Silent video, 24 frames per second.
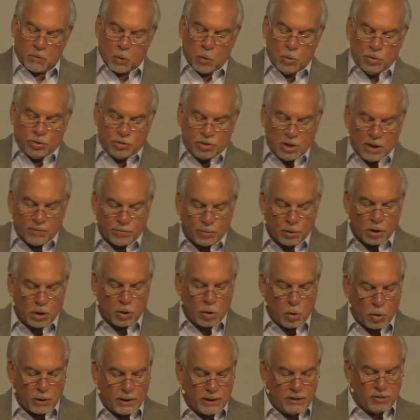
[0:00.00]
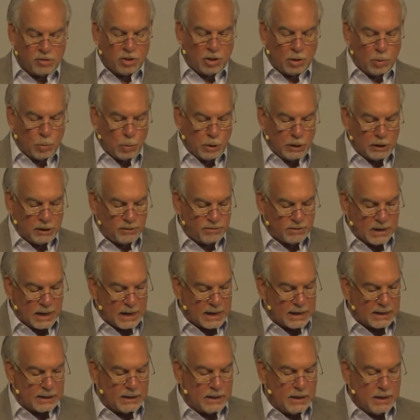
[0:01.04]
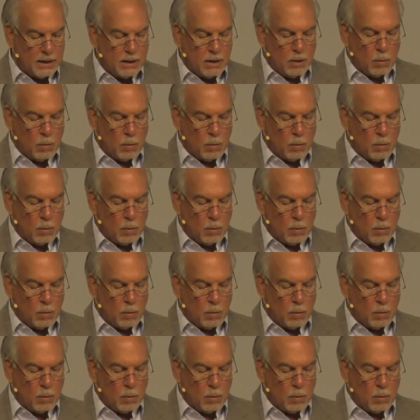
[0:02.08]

who suffer according to the will of God